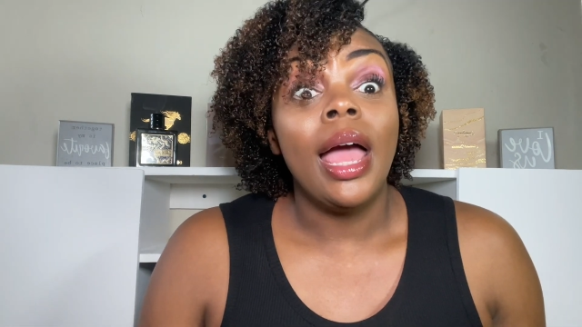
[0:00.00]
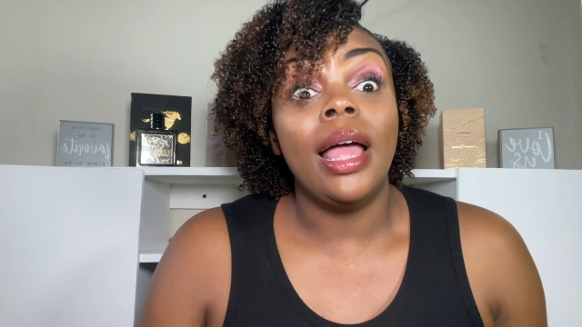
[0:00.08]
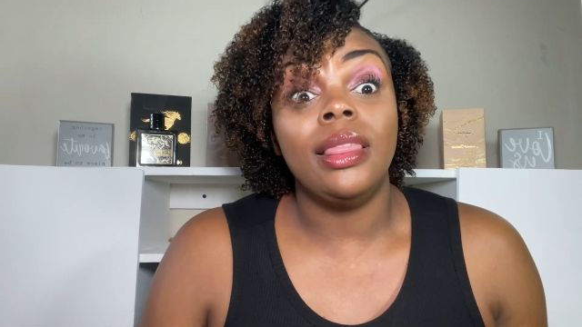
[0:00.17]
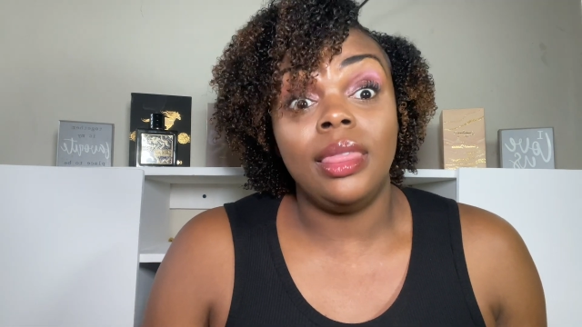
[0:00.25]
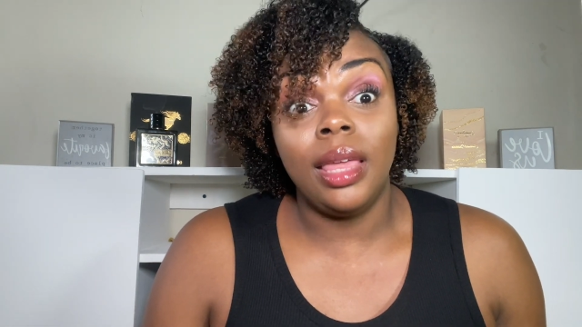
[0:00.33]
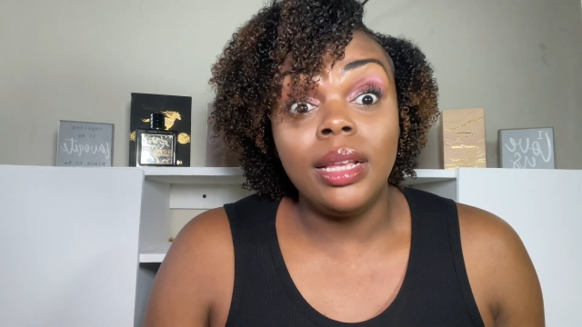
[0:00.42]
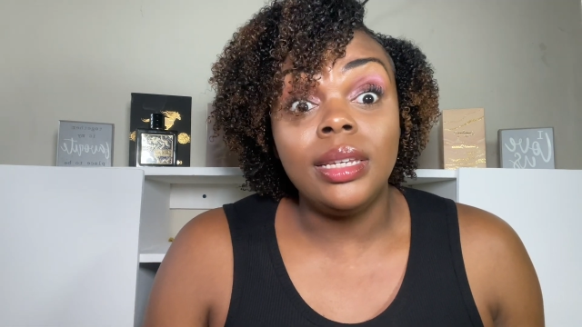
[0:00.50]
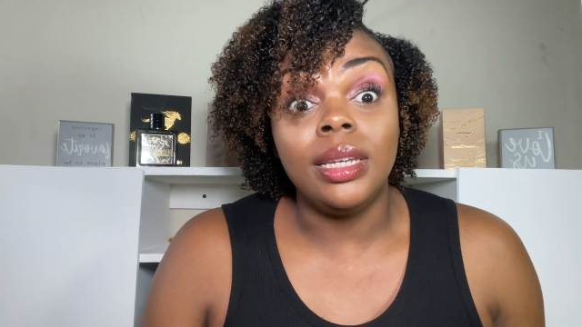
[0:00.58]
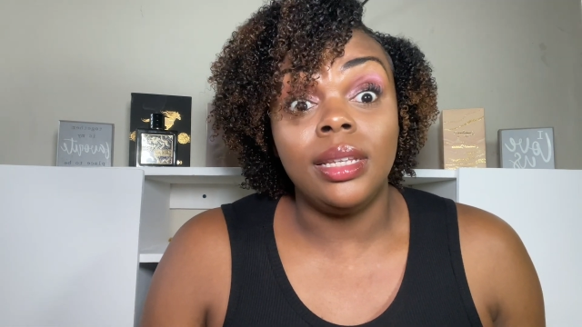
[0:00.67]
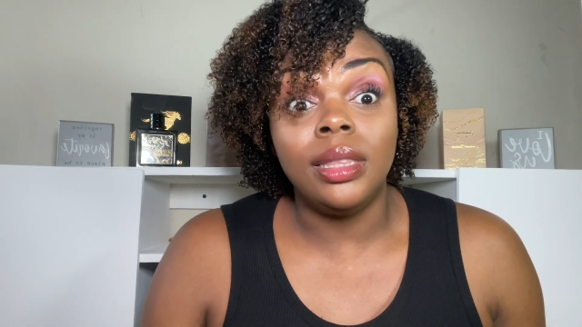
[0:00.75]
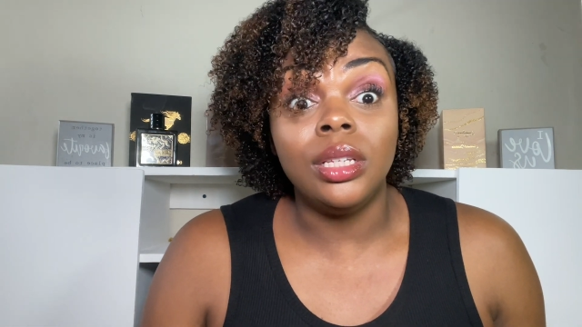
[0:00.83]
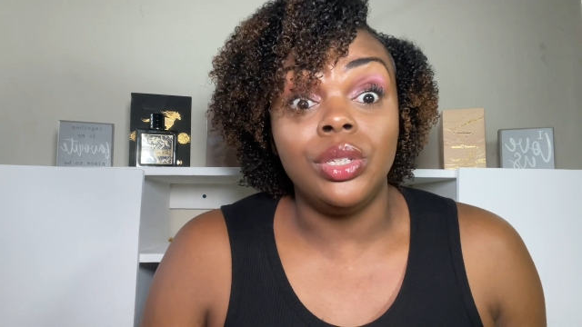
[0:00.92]
And they
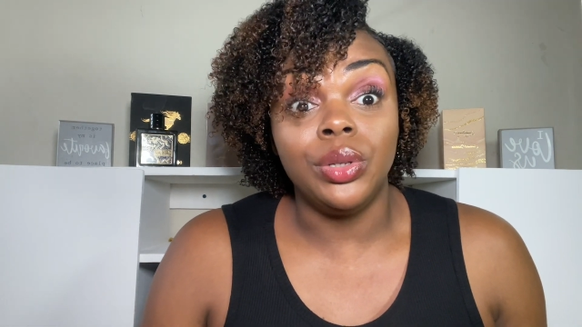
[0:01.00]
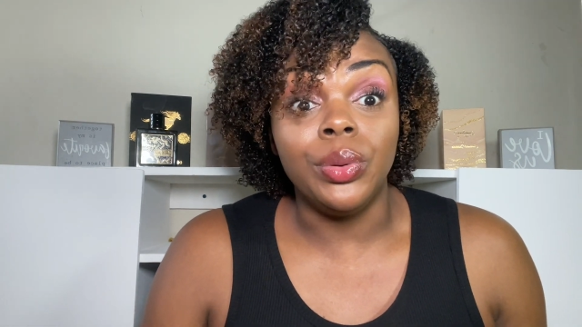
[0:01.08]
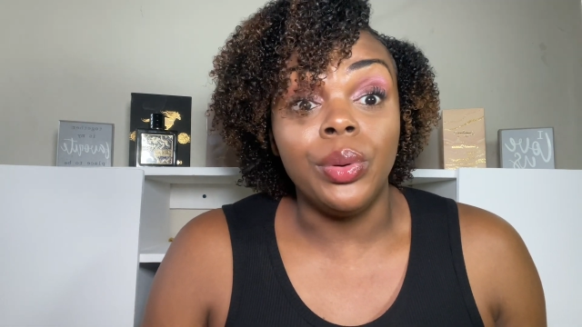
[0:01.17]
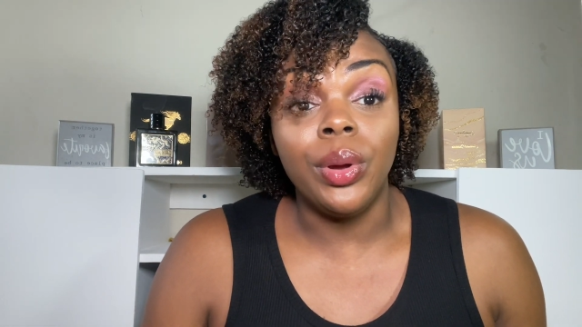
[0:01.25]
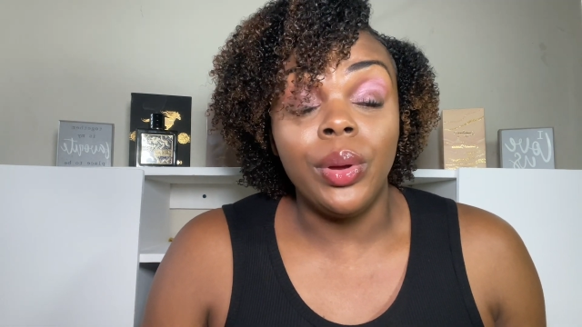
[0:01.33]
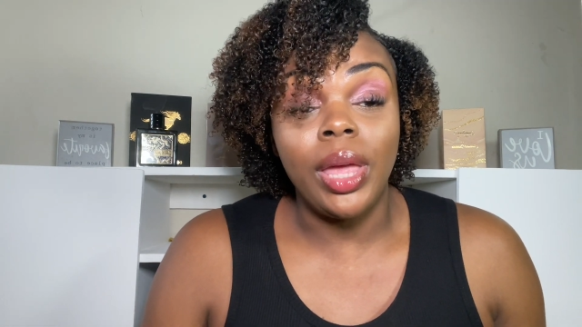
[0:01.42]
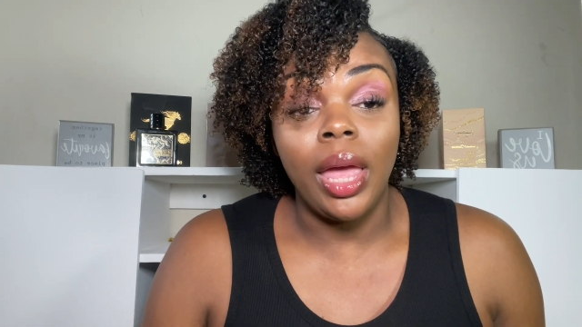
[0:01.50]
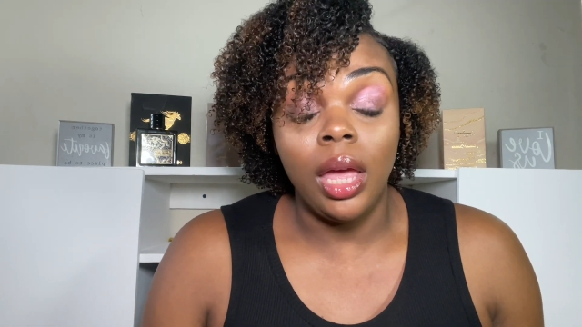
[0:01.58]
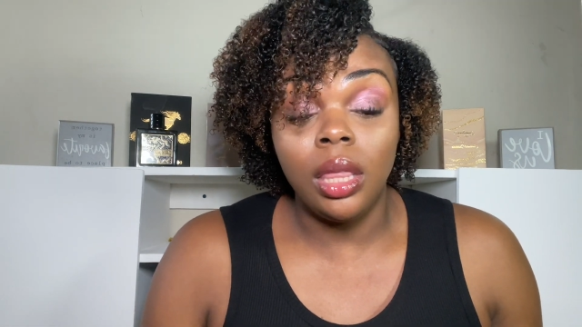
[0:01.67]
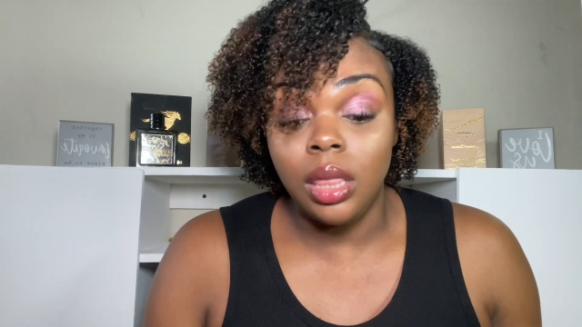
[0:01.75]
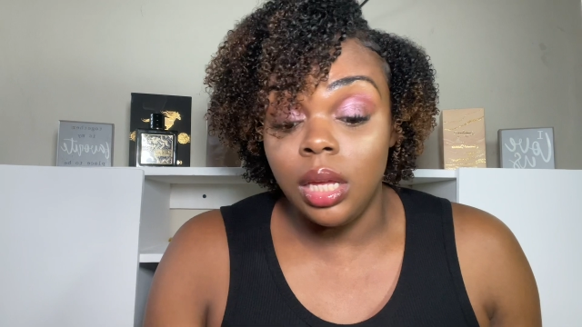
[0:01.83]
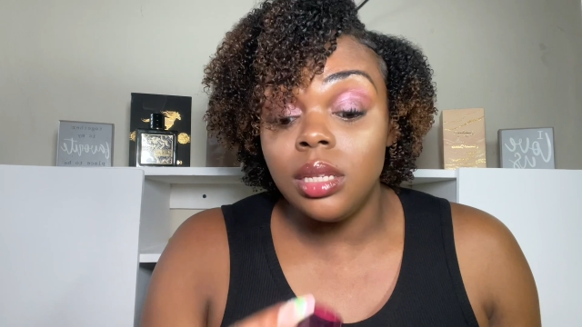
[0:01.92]
did the do, okay?
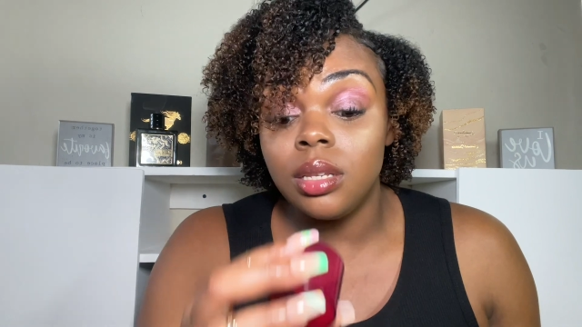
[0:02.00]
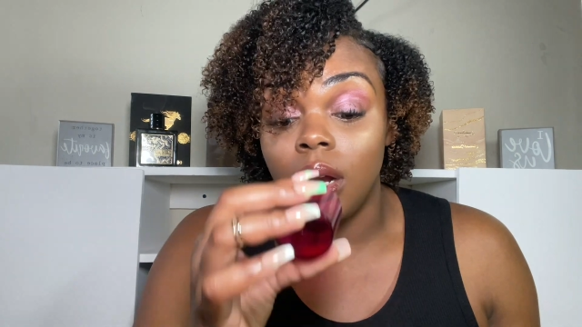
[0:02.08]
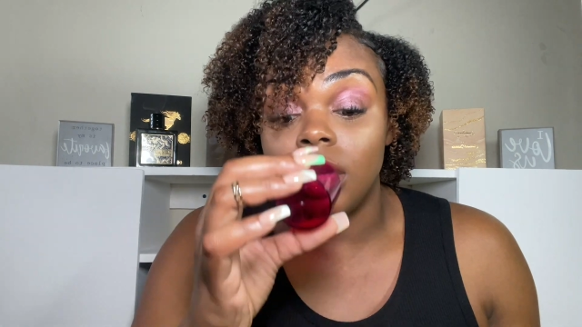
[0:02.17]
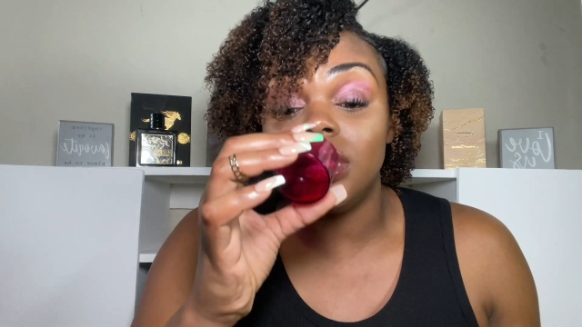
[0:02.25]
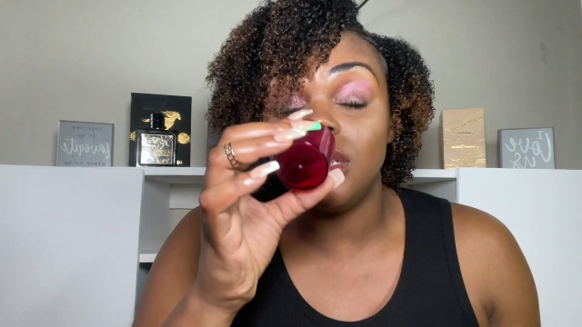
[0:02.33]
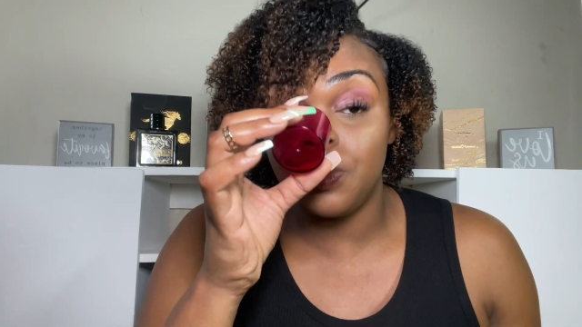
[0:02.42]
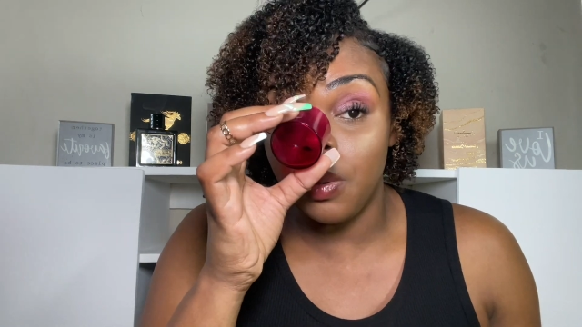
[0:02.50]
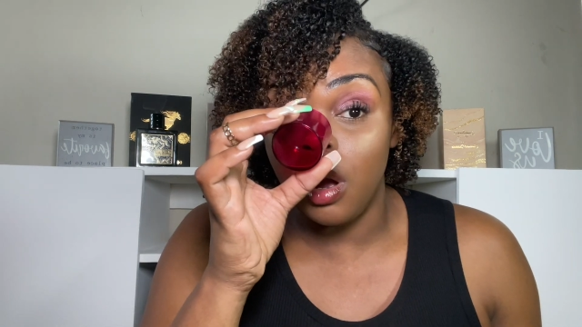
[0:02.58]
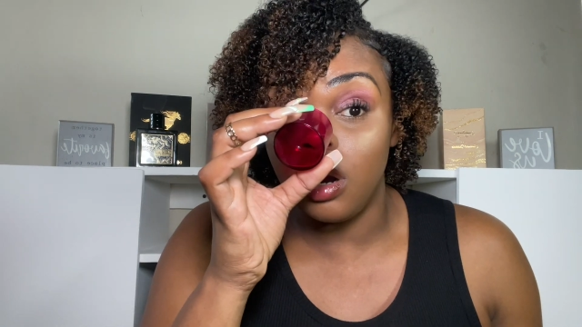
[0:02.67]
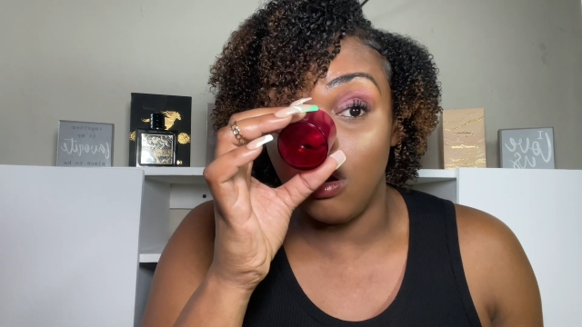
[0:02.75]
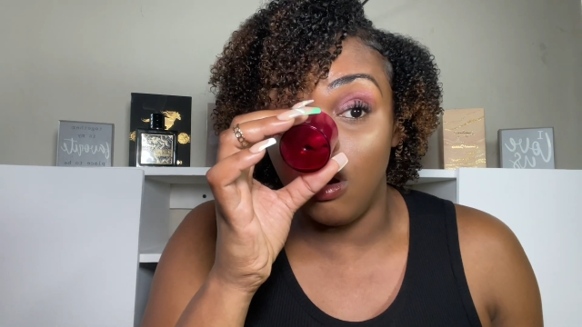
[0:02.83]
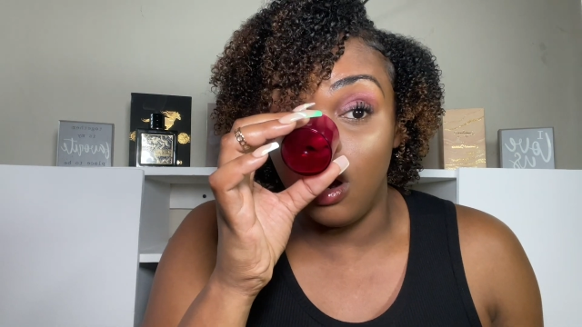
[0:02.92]
These are
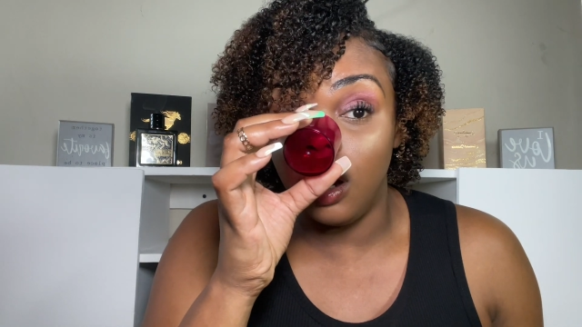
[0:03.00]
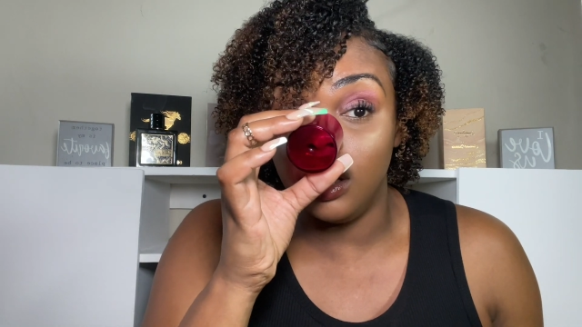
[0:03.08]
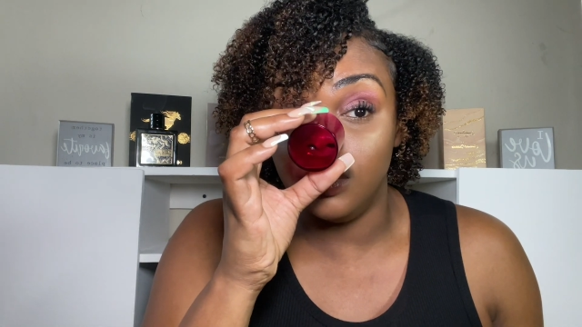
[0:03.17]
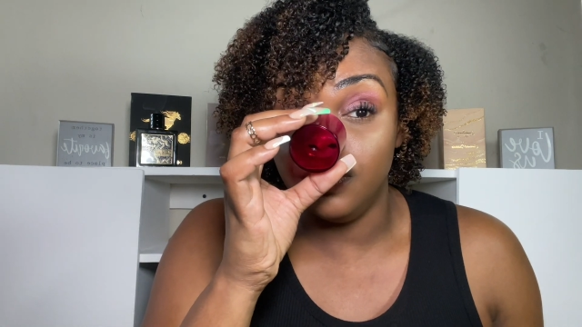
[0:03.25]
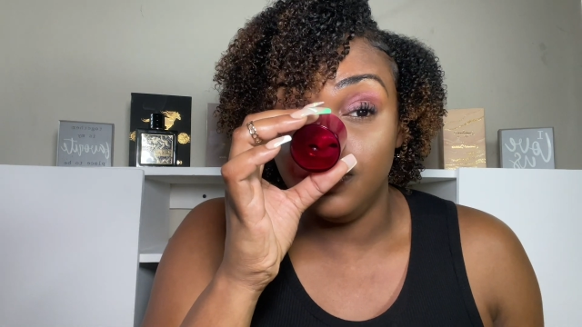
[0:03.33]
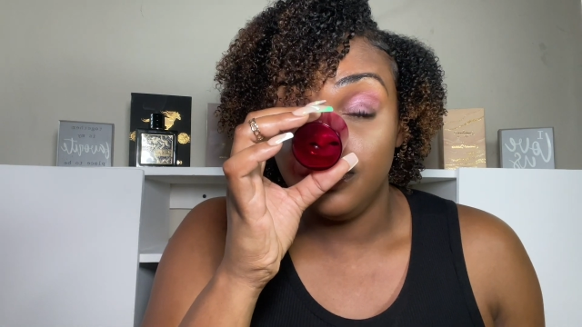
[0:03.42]
spot on.